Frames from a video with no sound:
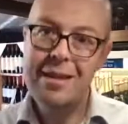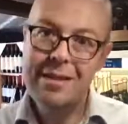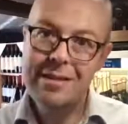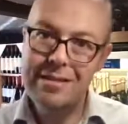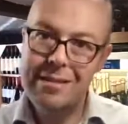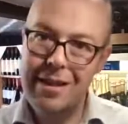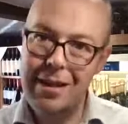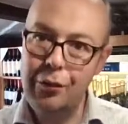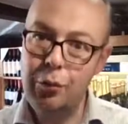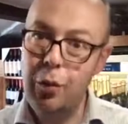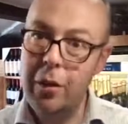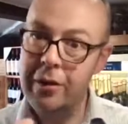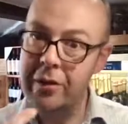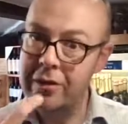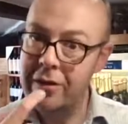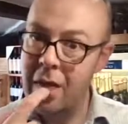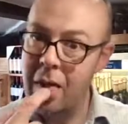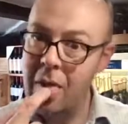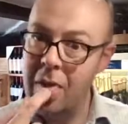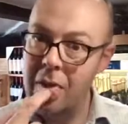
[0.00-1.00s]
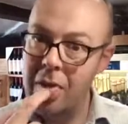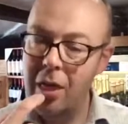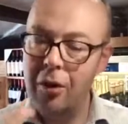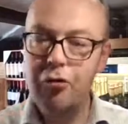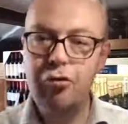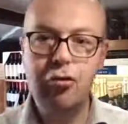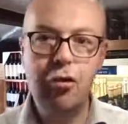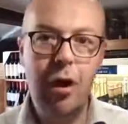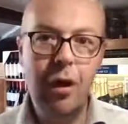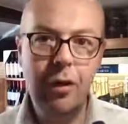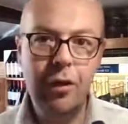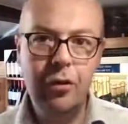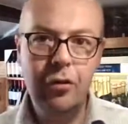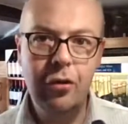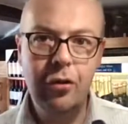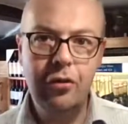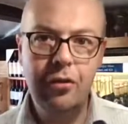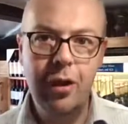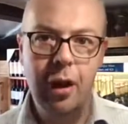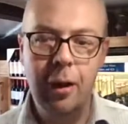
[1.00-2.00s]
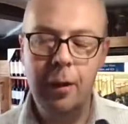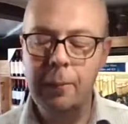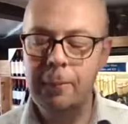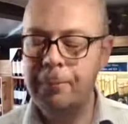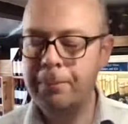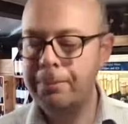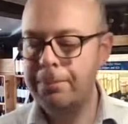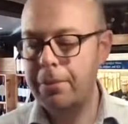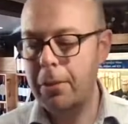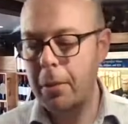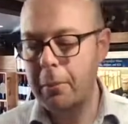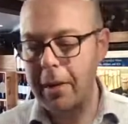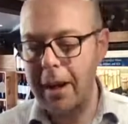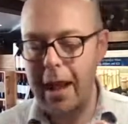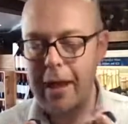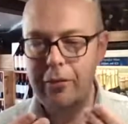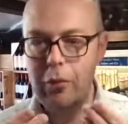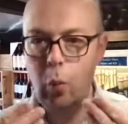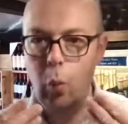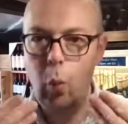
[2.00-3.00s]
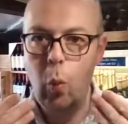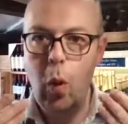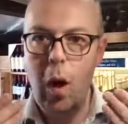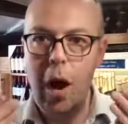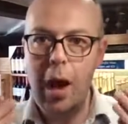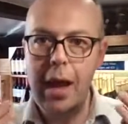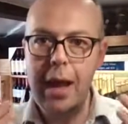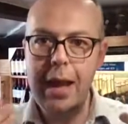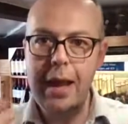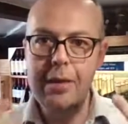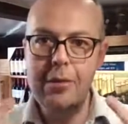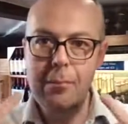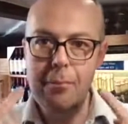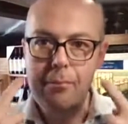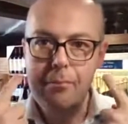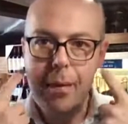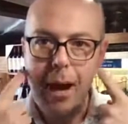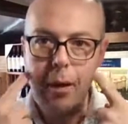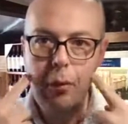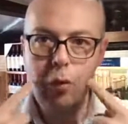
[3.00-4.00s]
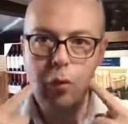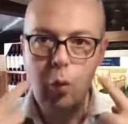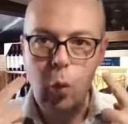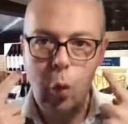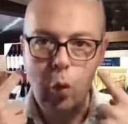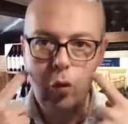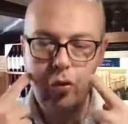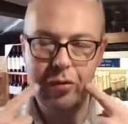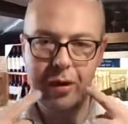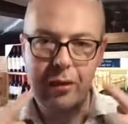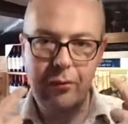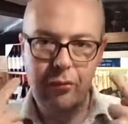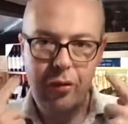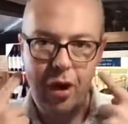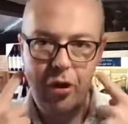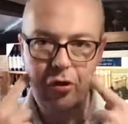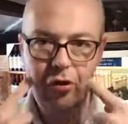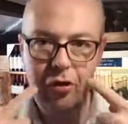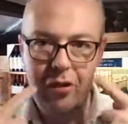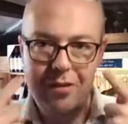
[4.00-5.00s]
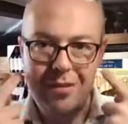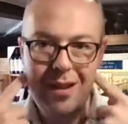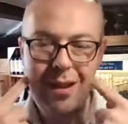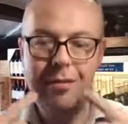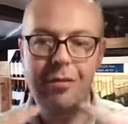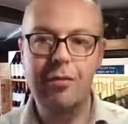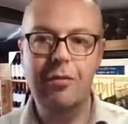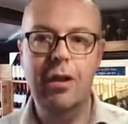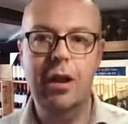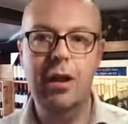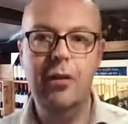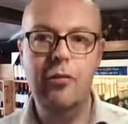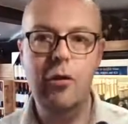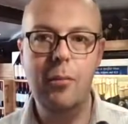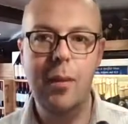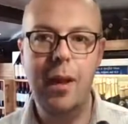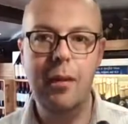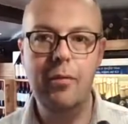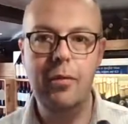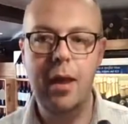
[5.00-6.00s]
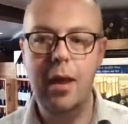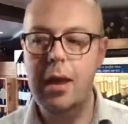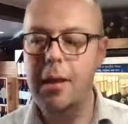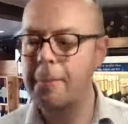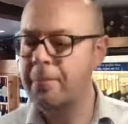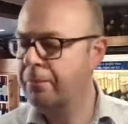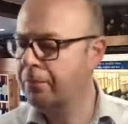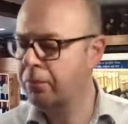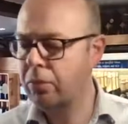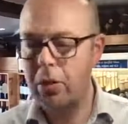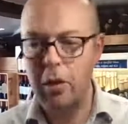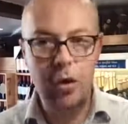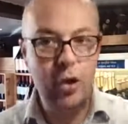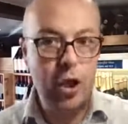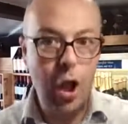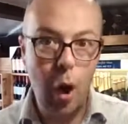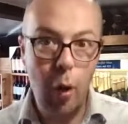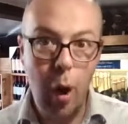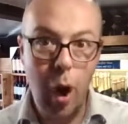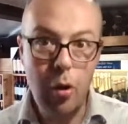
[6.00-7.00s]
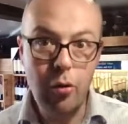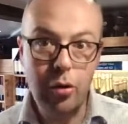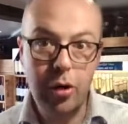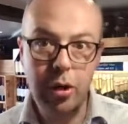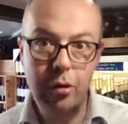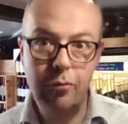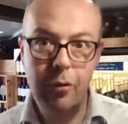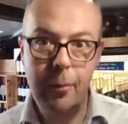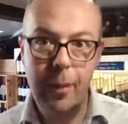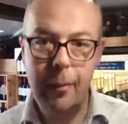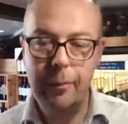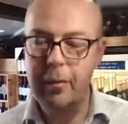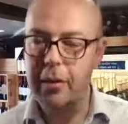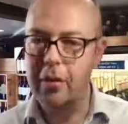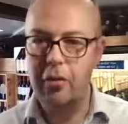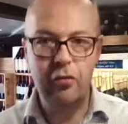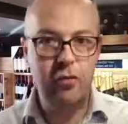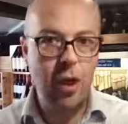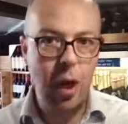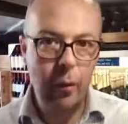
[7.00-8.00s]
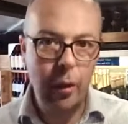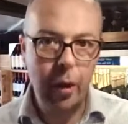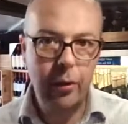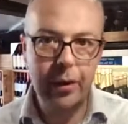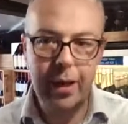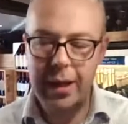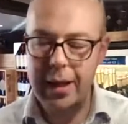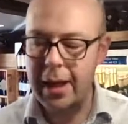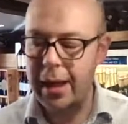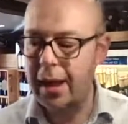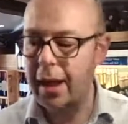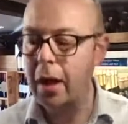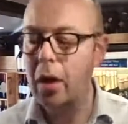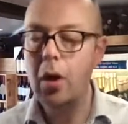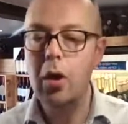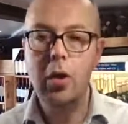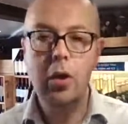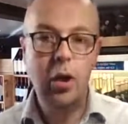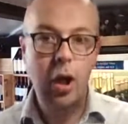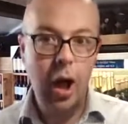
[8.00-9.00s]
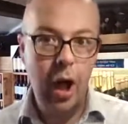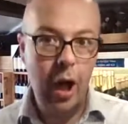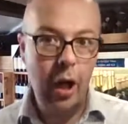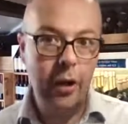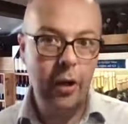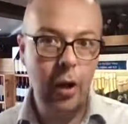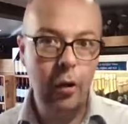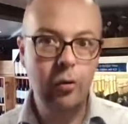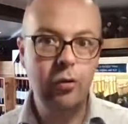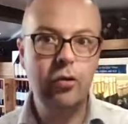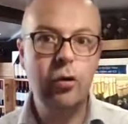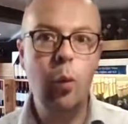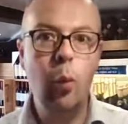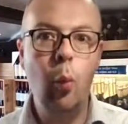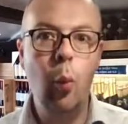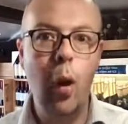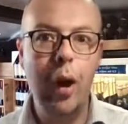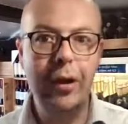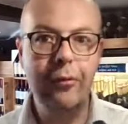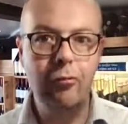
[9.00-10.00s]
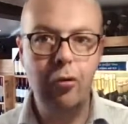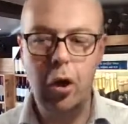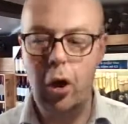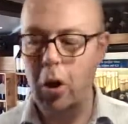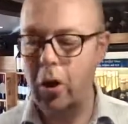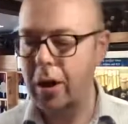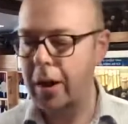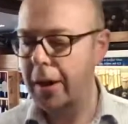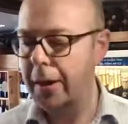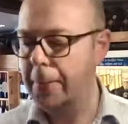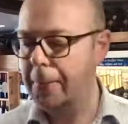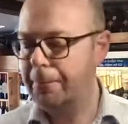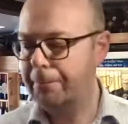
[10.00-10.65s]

So this wine is dry on your tongue, but has a wide, mouth-watering freshness down the side of your mouth here. No oak, remember, there's no oak in here. Unoaked white Rioja.